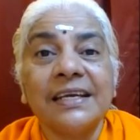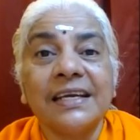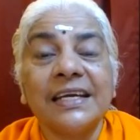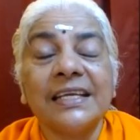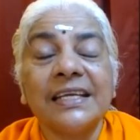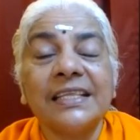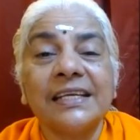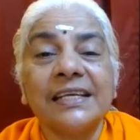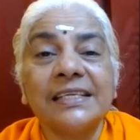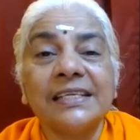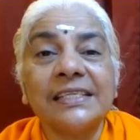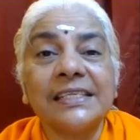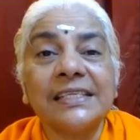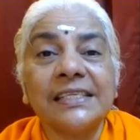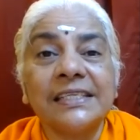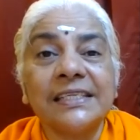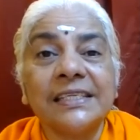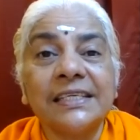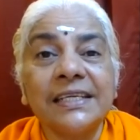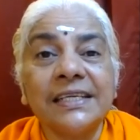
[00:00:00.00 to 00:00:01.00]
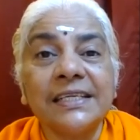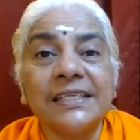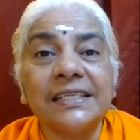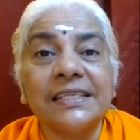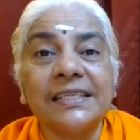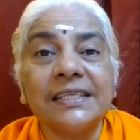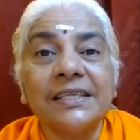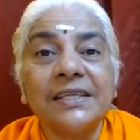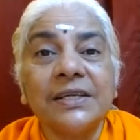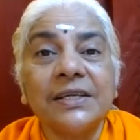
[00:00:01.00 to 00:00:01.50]
And that is the state
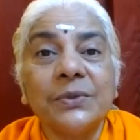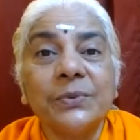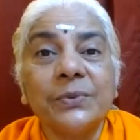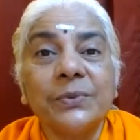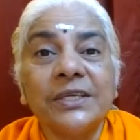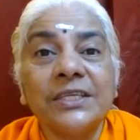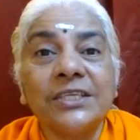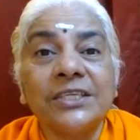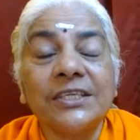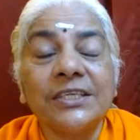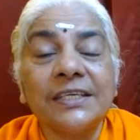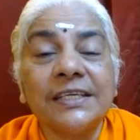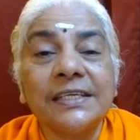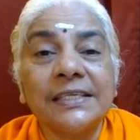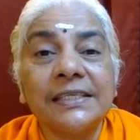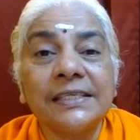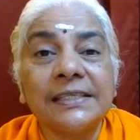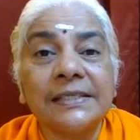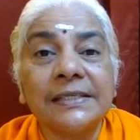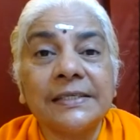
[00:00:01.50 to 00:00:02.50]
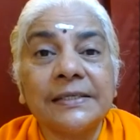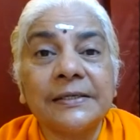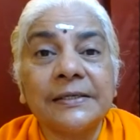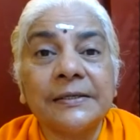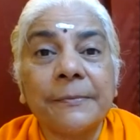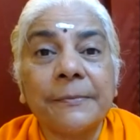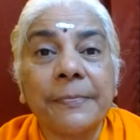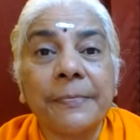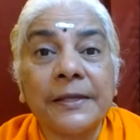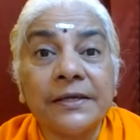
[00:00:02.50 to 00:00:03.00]
which is
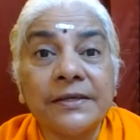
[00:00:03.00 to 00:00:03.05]
um,